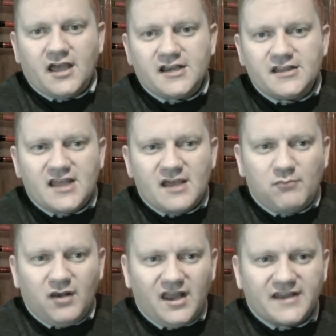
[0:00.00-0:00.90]
and in their
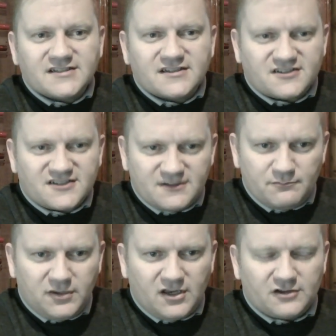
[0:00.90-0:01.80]
place a
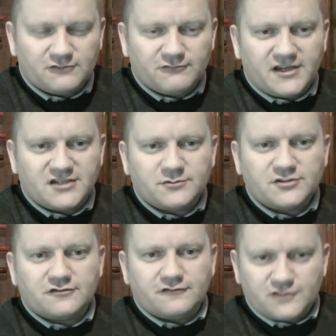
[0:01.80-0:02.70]
simpler
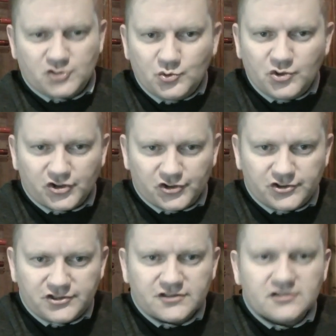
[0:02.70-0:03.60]
arrangement of 2
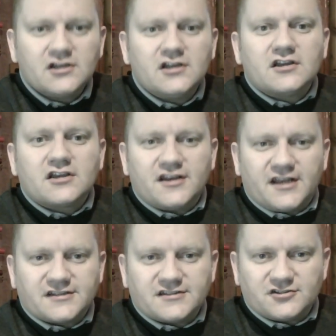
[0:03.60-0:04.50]
girders
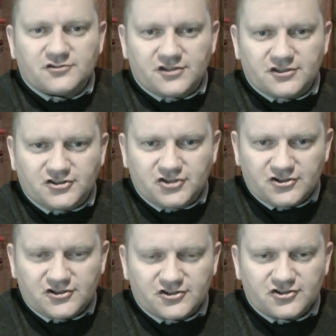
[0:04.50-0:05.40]
connected to the
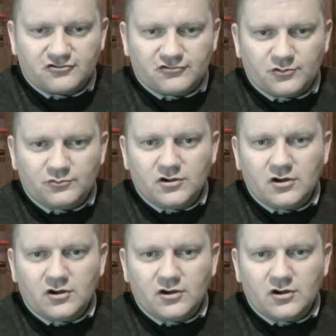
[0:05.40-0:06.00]
adjuster screw